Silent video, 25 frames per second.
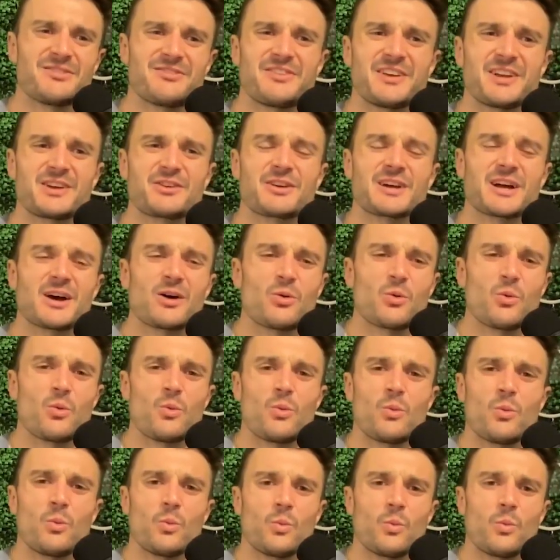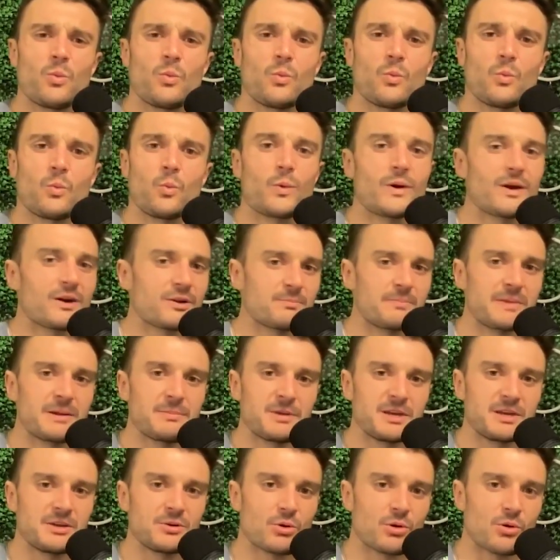figuring out where
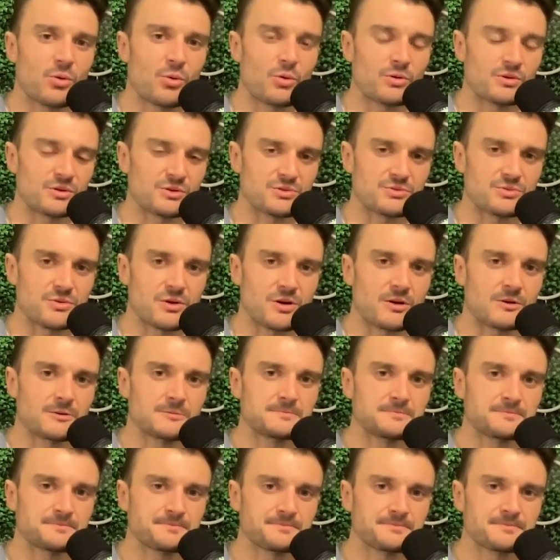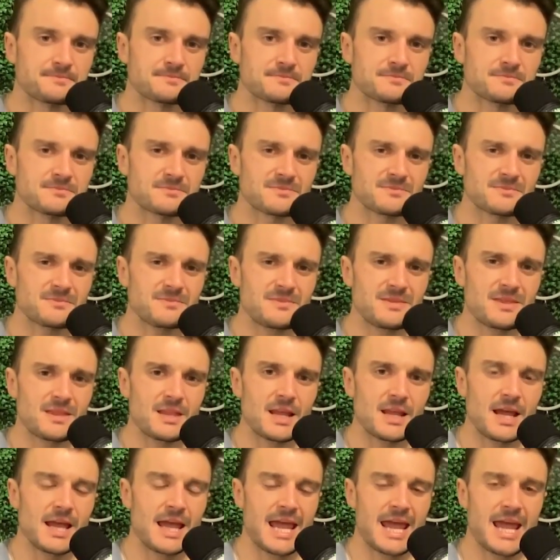maybe your order's wrong.
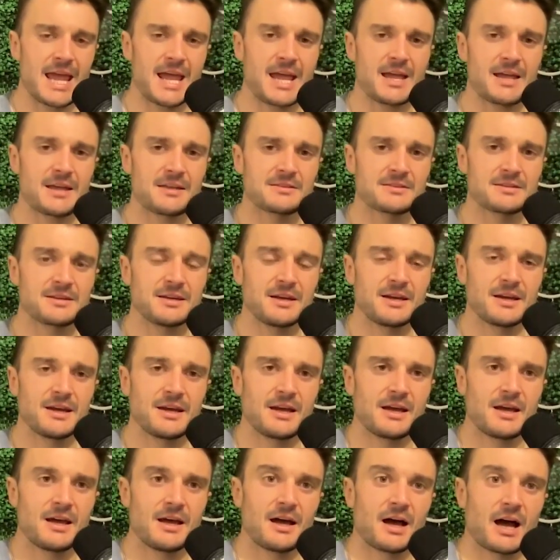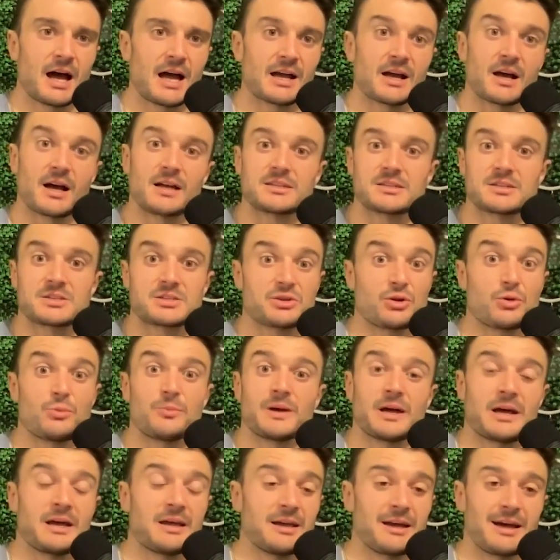And I got
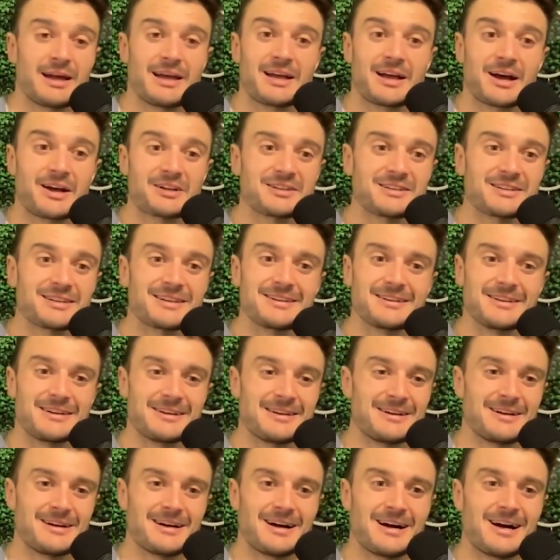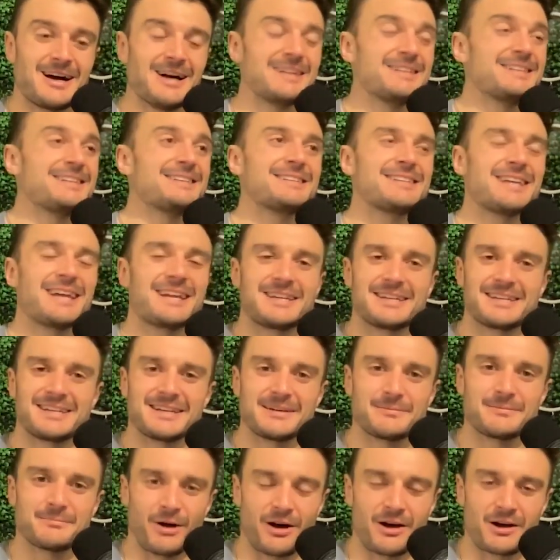an inundated
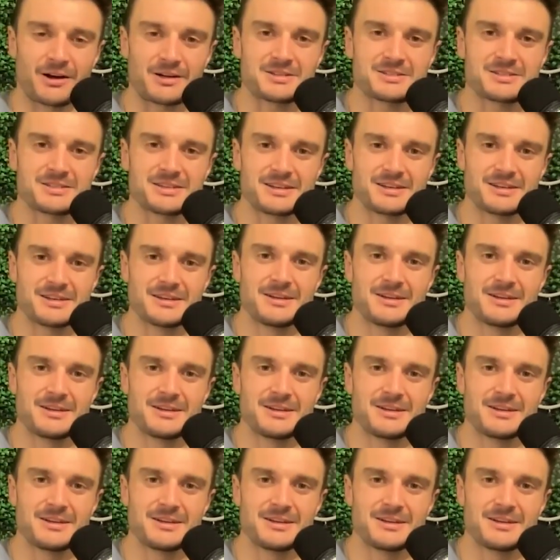inbox.